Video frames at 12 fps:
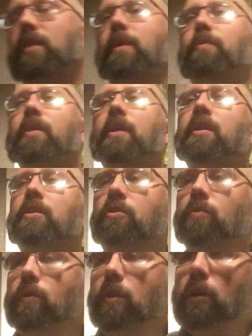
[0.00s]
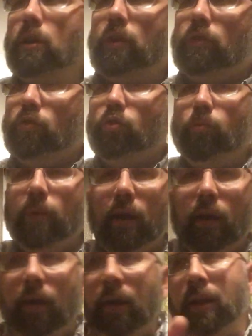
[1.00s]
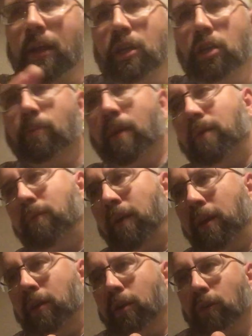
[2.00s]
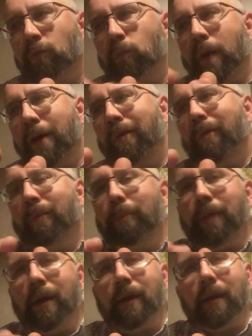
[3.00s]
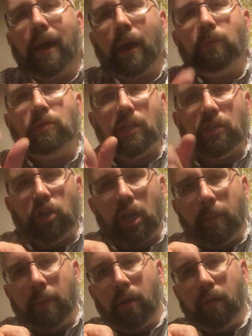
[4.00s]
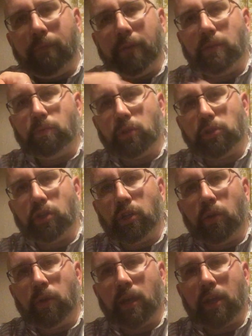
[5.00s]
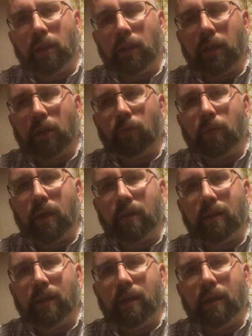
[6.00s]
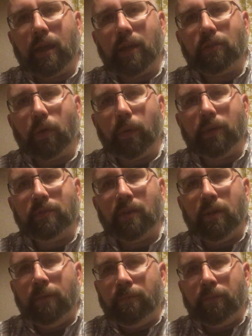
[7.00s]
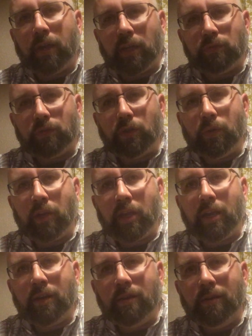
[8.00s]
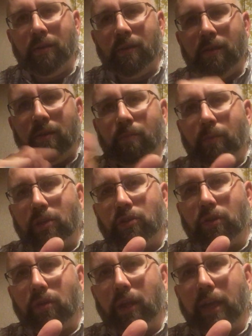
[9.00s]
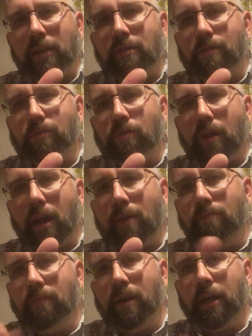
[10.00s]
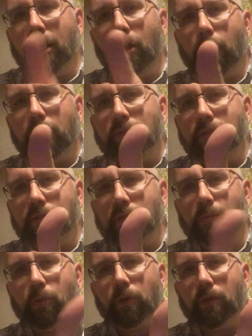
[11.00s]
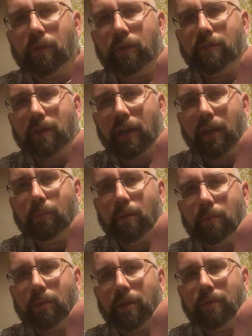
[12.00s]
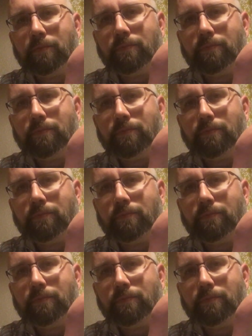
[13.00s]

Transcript: type that into a toolbar, you might find it as well. But I would say check them out on Facebook so you know you got the link correct. And as always, thanks for tuning in. Make sure to like and subscribe, and always support the Second Amendment.